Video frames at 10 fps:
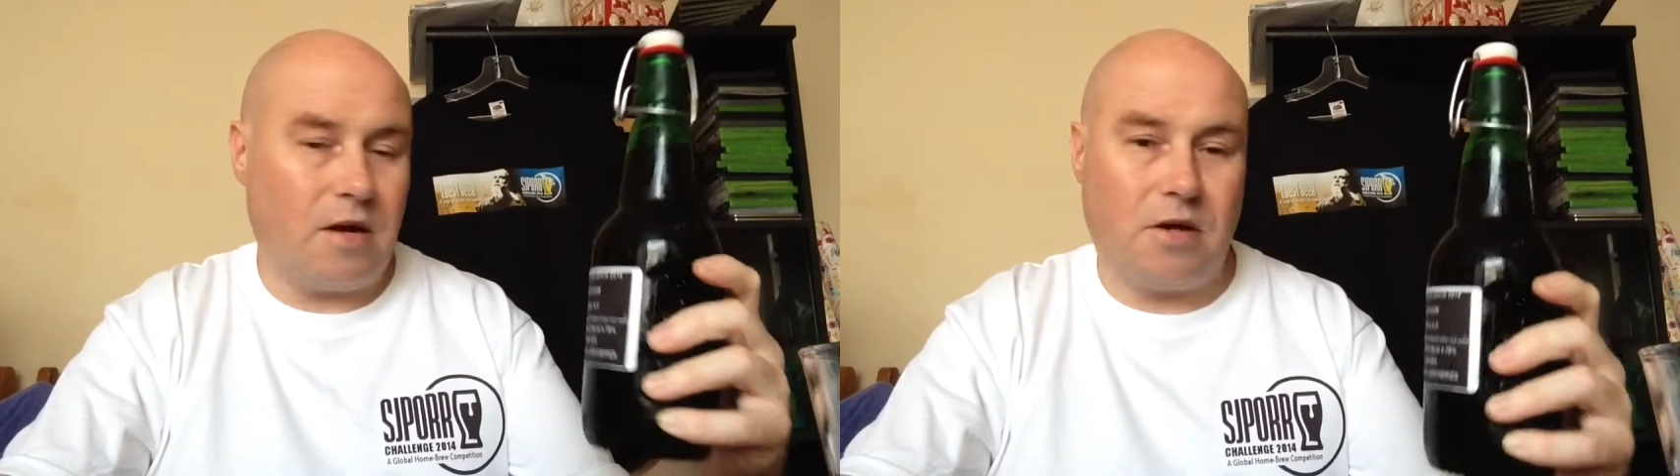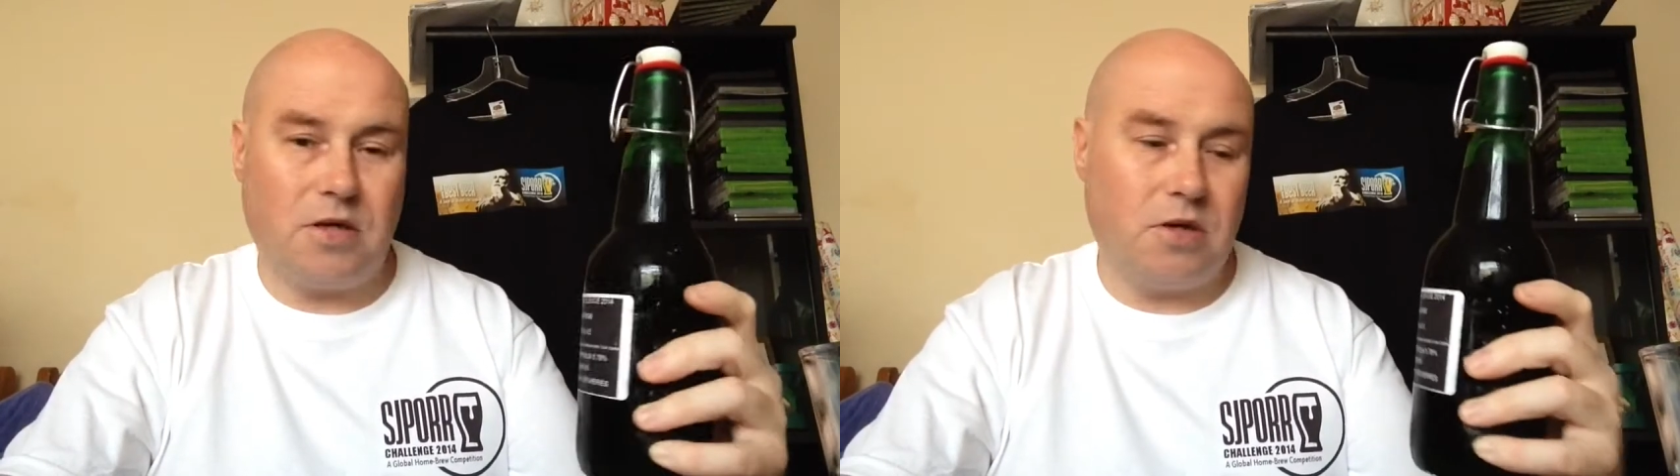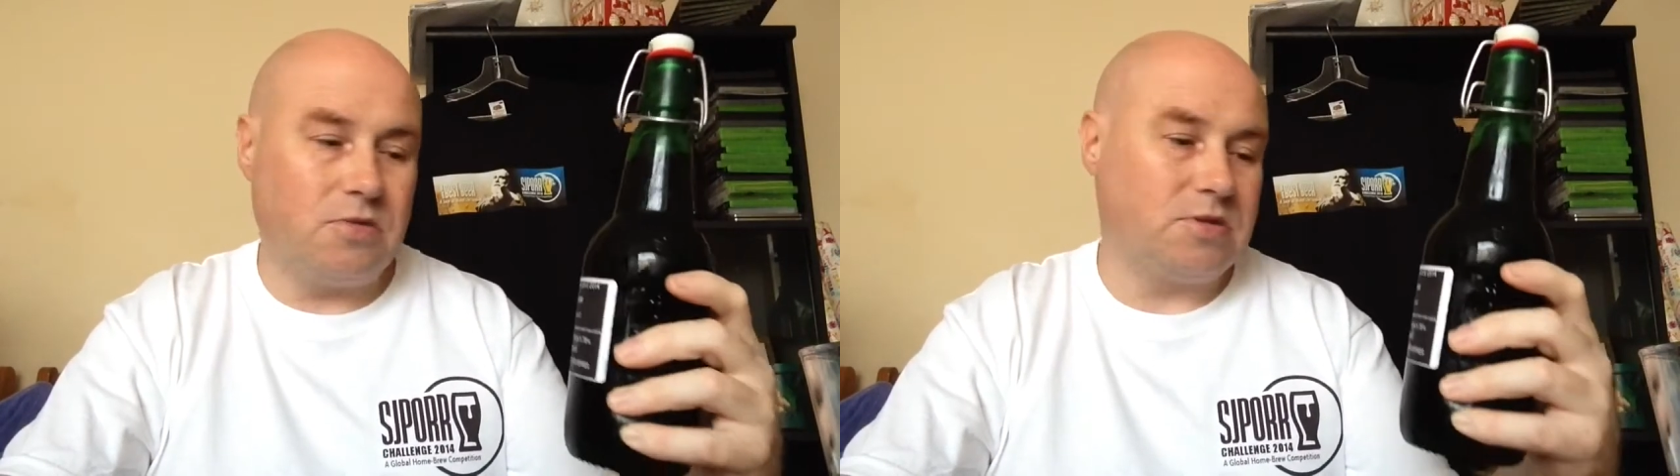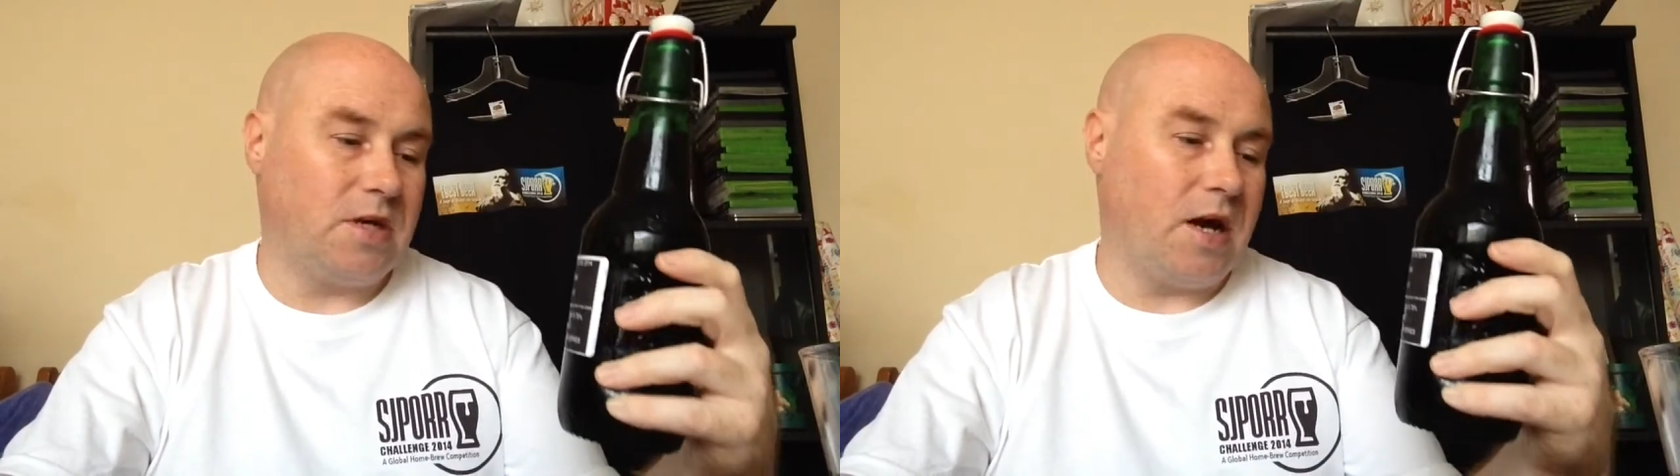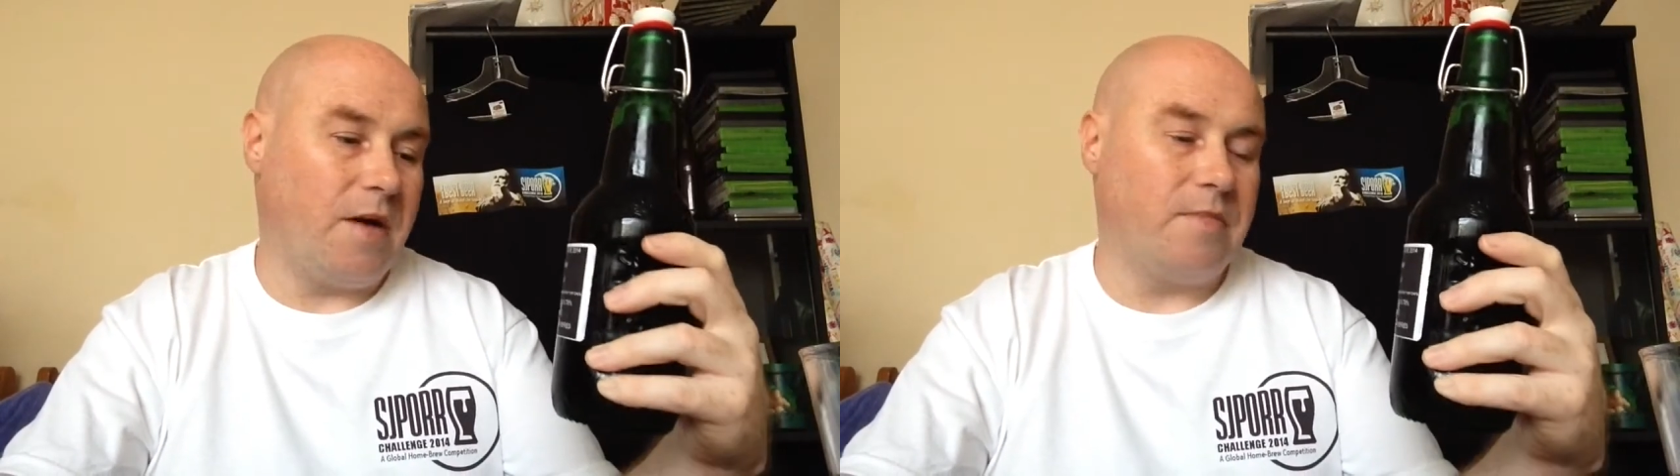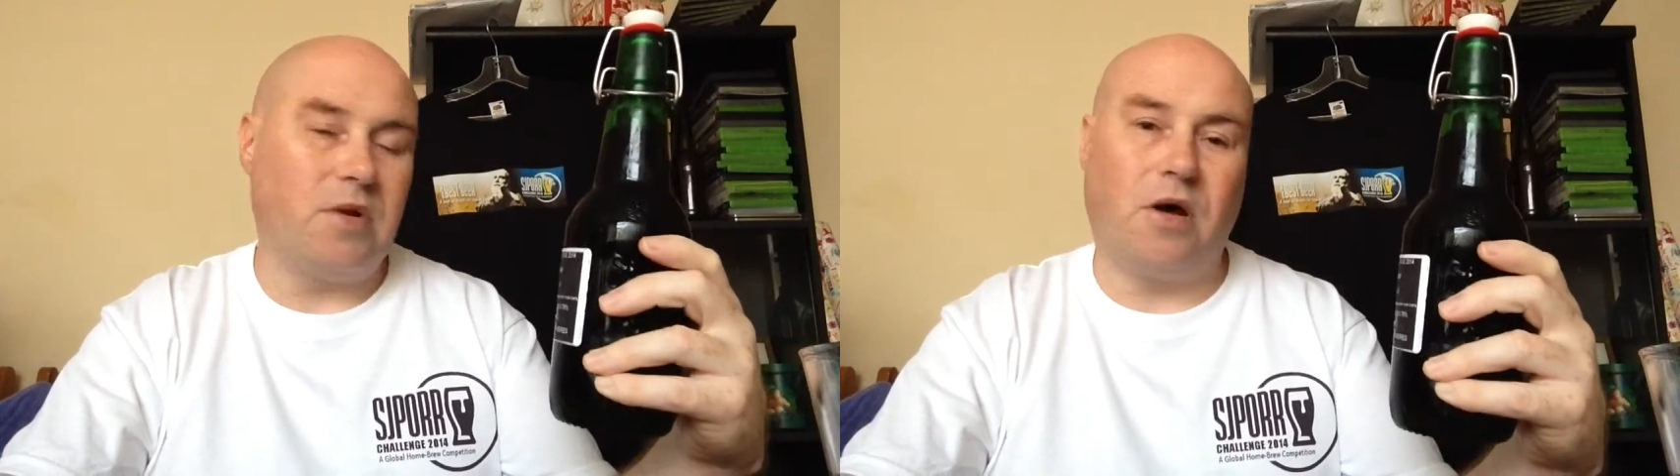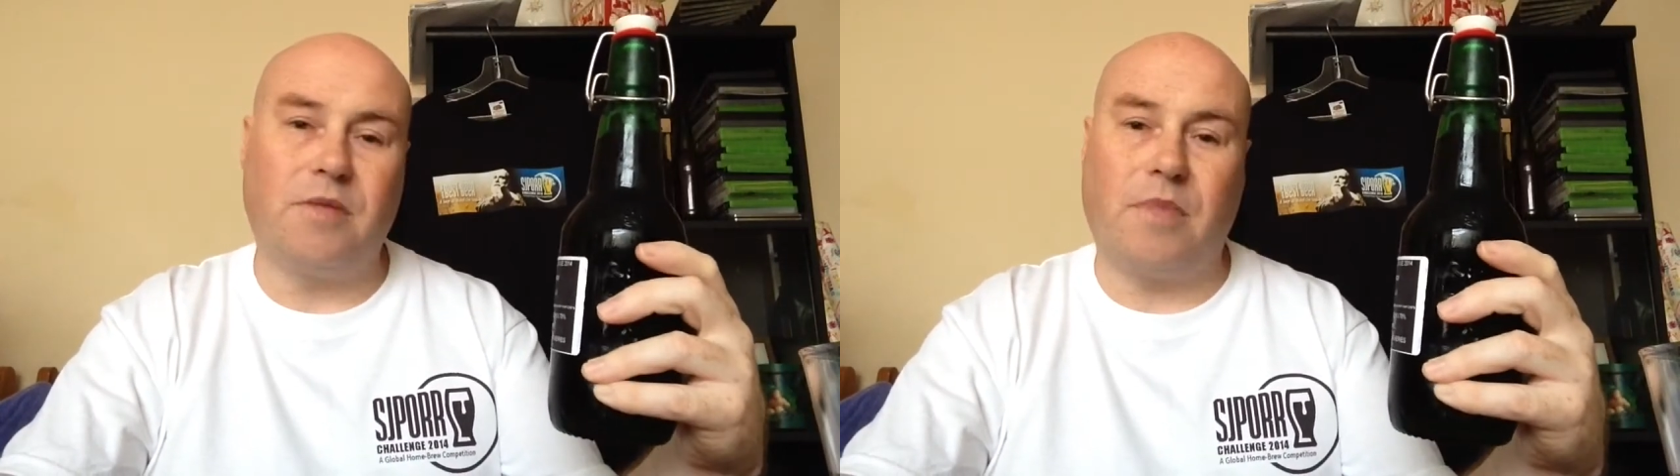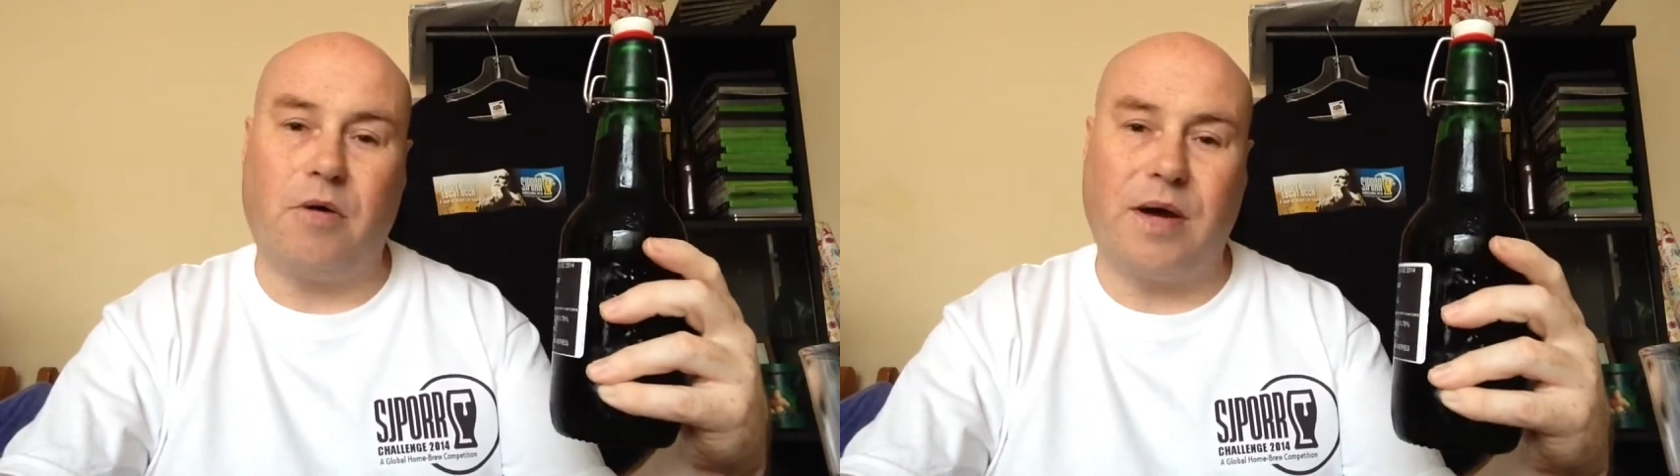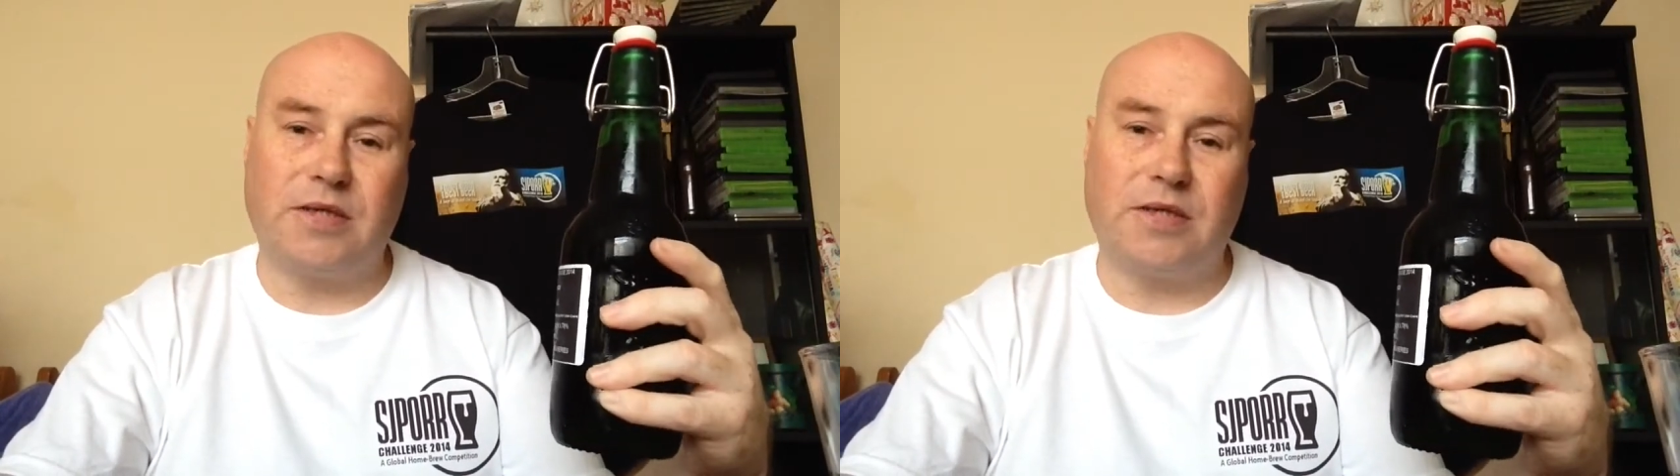I used light malt